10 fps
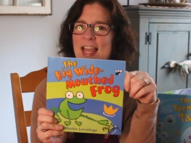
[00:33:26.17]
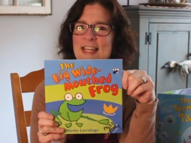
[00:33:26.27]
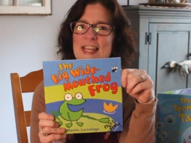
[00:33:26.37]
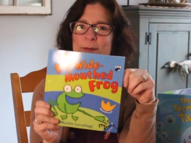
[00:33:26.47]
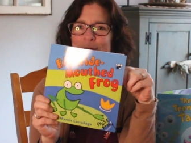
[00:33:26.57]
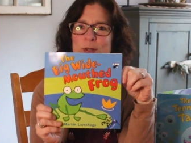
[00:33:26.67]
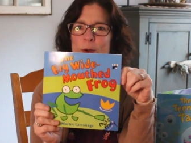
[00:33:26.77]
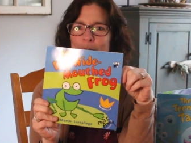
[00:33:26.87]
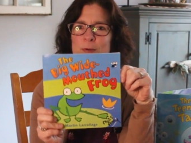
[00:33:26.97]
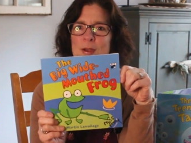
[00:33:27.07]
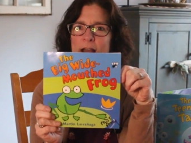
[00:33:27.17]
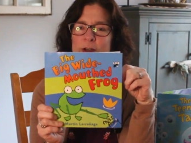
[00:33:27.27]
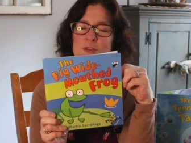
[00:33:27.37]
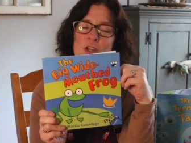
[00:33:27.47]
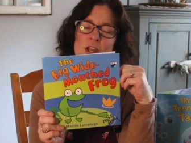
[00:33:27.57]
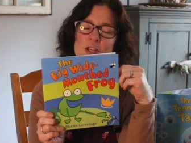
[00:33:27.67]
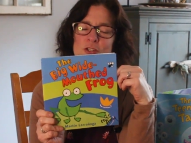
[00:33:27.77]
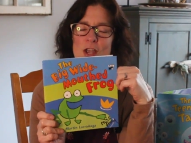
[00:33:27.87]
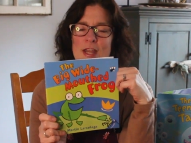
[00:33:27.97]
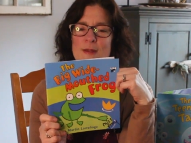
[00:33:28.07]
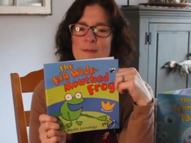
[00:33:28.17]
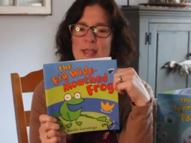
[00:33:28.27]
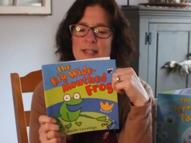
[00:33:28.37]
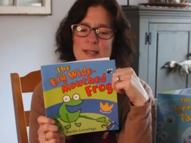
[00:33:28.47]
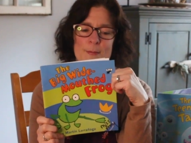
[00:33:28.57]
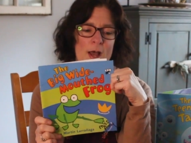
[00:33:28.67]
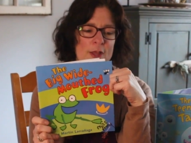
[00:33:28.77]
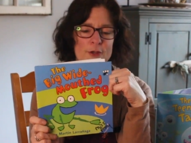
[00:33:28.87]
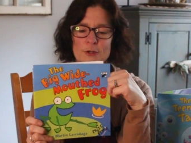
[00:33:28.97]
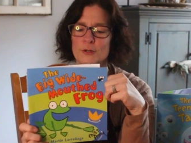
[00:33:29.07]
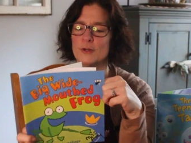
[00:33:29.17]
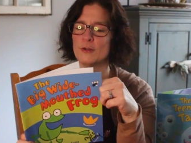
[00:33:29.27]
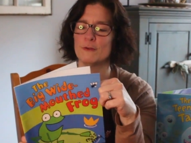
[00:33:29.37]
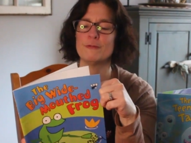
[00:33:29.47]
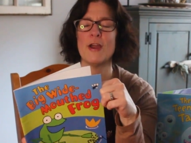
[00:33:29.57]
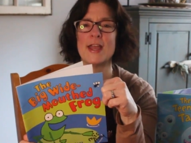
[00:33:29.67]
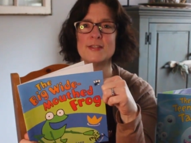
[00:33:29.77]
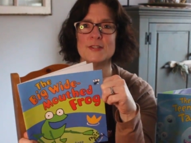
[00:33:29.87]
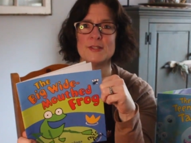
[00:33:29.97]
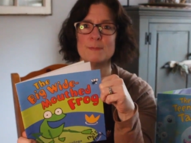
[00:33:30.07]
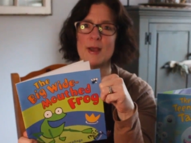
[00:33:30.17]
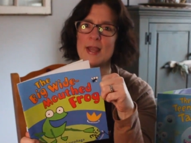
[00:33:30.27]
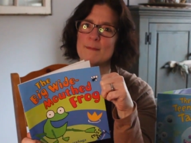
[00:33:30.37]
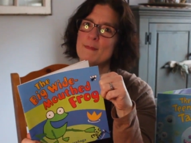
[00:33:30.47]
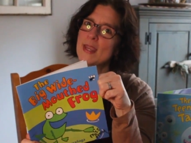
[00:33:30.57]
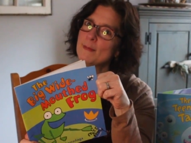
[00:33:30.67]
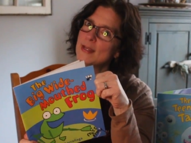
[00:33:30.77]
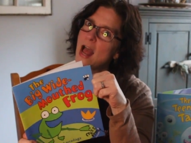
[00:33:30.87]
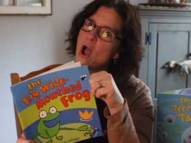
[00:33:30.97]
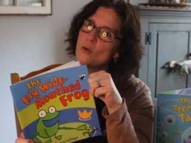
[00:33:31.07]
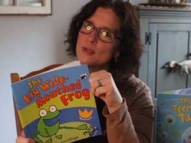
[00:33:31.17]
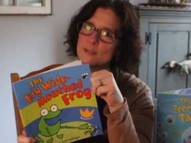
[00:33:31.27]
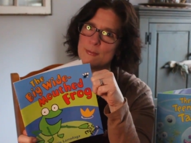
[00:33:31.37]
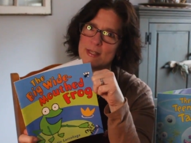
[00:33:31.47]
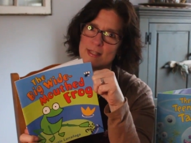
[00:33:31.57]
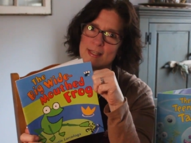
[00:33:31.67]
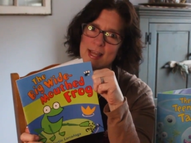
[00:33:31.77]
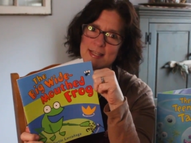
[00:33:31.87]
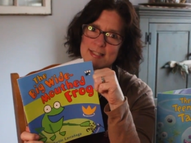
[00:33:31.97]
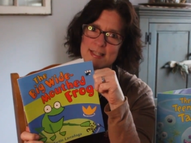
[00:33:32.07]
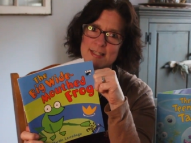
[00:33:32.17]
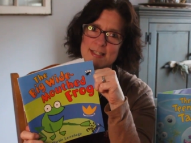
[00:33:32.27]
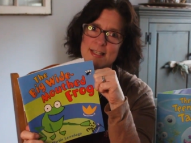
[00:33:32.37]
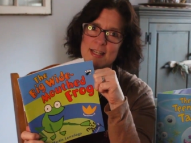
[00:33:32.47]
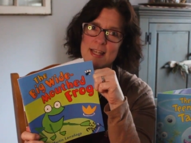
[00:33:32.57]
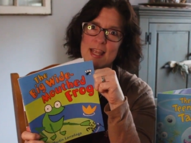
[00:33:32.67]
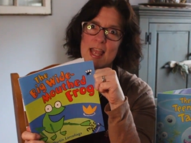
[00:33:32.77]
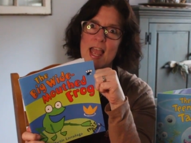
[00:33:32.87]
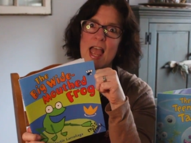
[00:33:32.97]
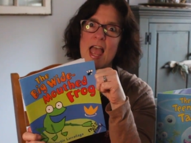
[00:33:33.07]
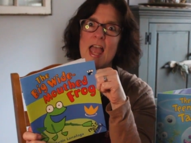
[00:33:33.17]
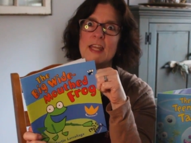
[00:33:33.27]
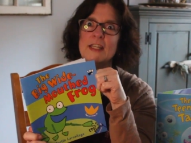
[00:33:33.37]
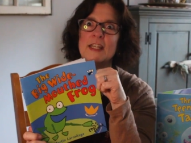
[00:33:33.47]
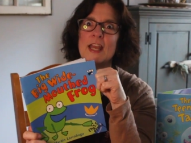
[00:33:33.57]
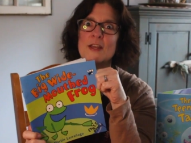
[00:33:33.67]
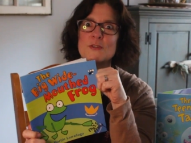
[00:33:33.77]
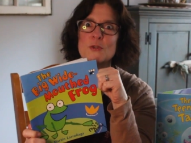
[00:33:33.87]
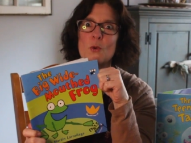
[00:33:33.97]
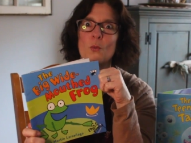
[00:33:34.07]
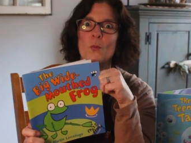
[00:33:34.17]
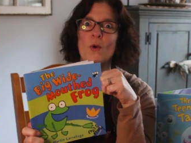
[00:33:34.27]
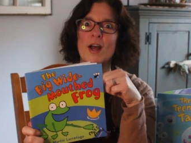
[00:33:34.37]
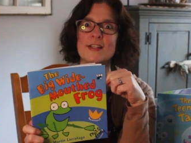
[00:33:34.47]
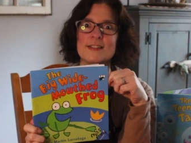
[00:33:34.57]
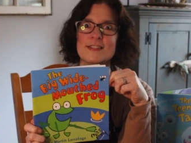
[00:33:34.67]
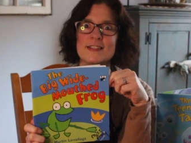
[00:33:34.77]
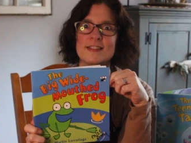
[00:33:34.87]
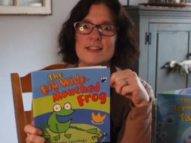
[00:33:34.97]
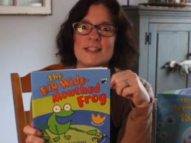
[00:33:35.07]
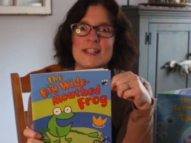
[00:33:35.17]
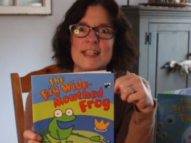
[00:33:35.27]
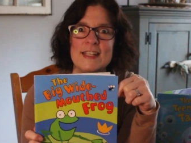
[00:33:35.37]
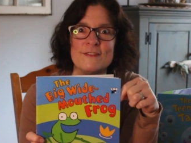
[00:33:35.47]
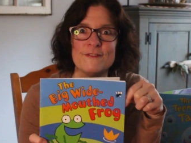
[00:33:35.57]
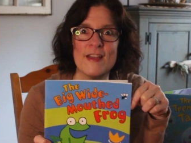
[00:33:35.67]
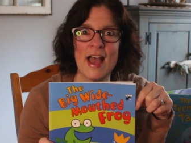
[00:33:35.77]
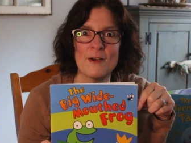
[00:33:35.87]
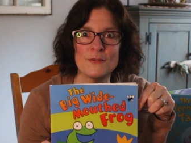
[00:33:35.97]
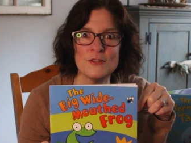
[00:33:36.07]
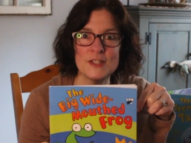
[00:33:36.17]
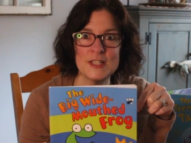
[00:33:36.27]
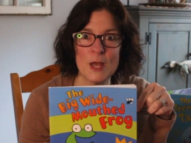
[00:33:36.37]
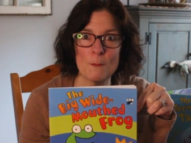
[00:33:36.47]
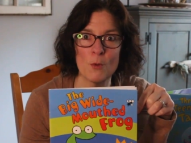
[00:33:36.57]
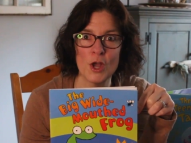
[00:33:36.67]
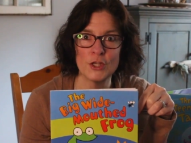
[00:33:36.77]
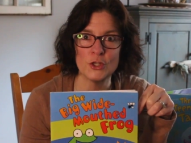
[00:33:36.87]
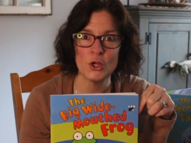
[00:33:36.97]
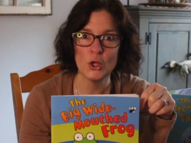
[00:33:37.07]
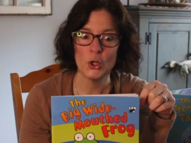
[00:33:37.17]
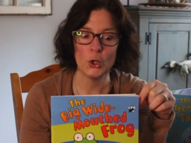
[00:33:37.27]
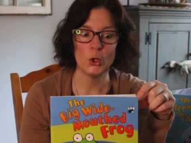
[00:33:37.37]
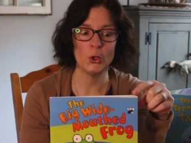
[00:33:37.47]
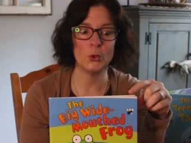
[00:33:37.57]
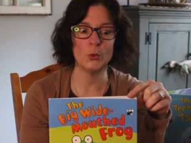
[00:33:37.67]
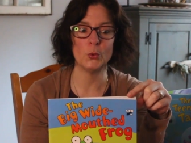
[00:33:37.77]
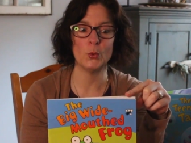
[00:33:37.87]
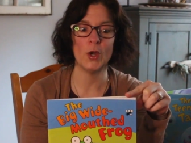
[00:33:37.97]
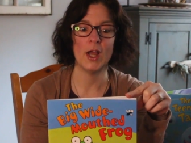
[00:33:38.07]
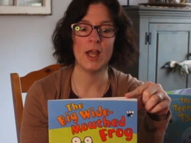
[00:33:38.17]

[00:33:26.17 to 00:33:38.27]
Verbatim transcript: and he was going around trying to make some other friends by maybe not always being the nicest. And guess what? He found someone who